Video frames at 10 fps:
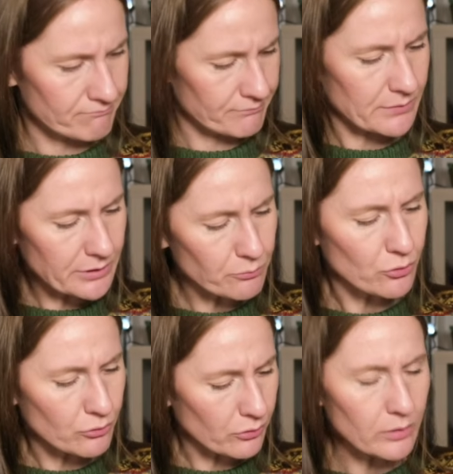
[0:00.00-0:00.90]

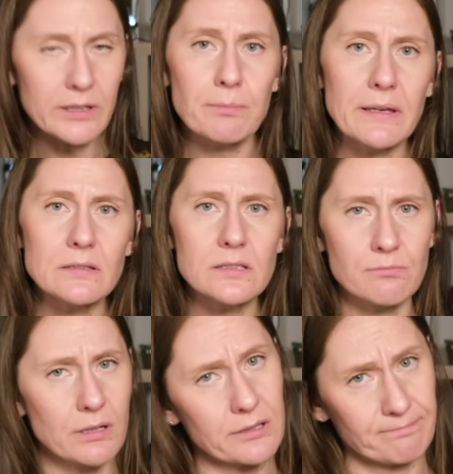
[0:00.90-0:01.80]
remove all the peels,
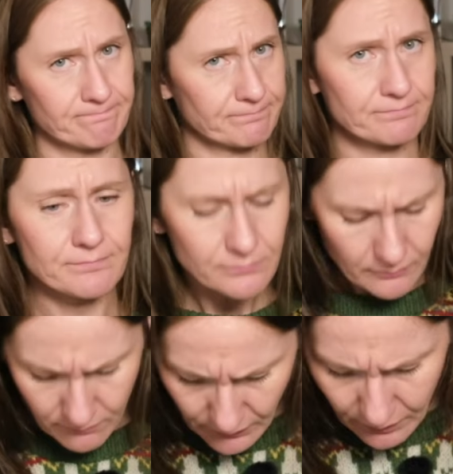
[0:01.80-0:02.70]
but
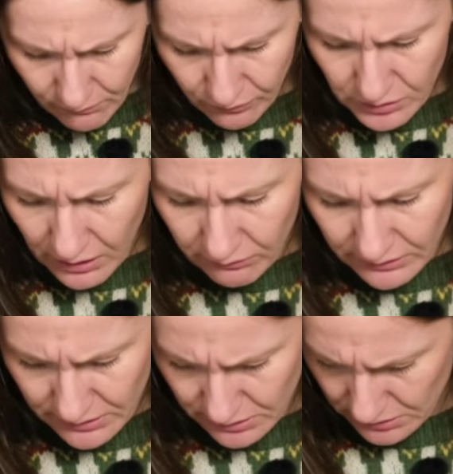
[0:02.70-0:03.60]
for now
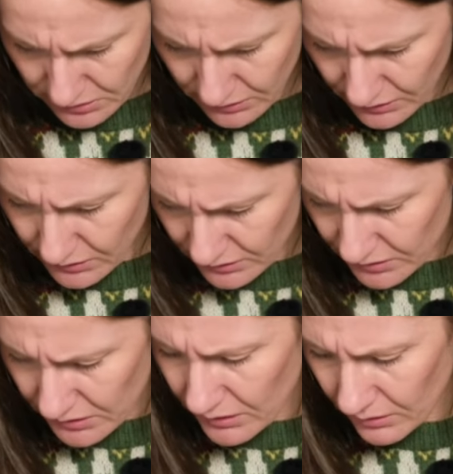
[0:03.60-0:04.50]
it is
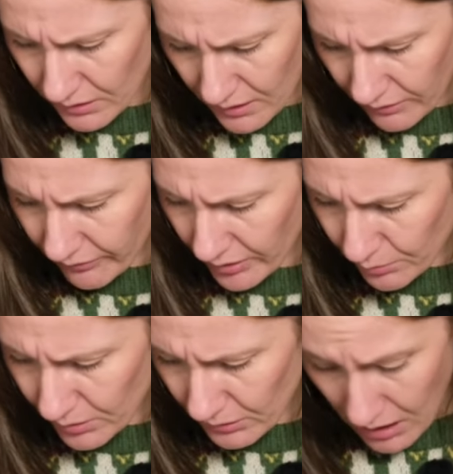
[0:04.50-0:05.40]
still
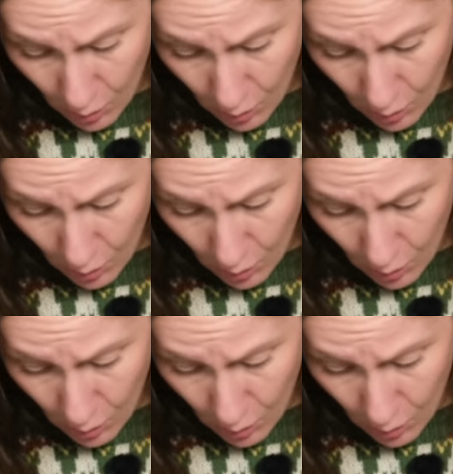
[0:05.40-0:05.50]
wearable.